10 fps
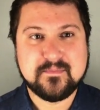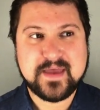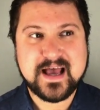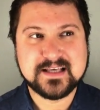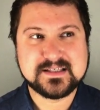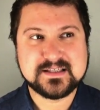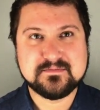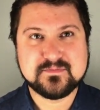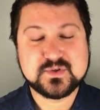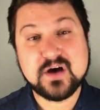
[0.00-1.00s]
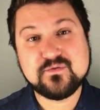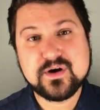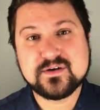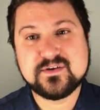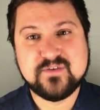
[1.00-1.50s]
as
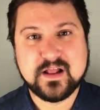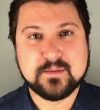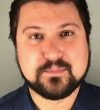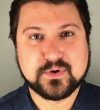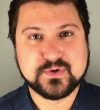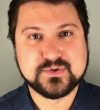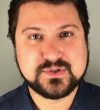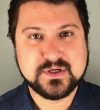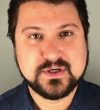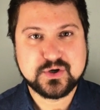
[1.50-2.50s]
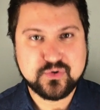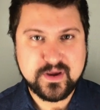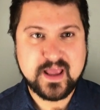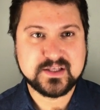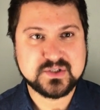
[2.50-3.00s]
software developers
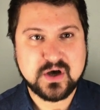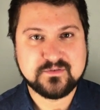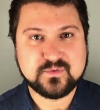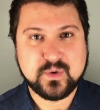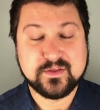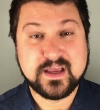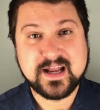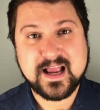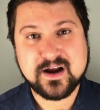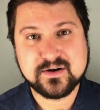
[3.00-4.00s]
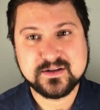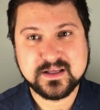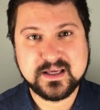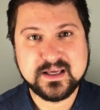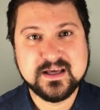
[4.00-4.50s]
create software, they
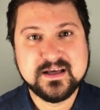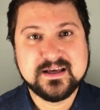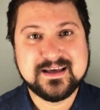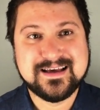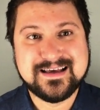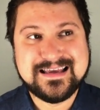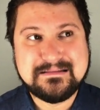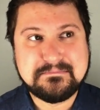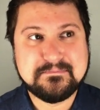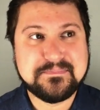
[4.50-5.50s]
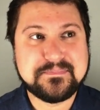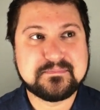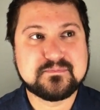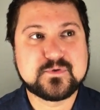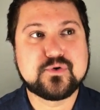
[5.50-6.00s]
inherently
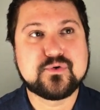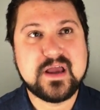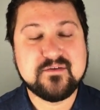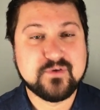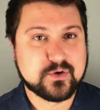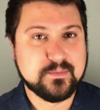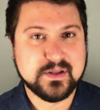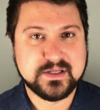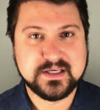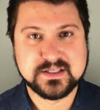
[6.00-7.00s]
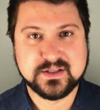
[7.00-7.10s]
create vulnerabilities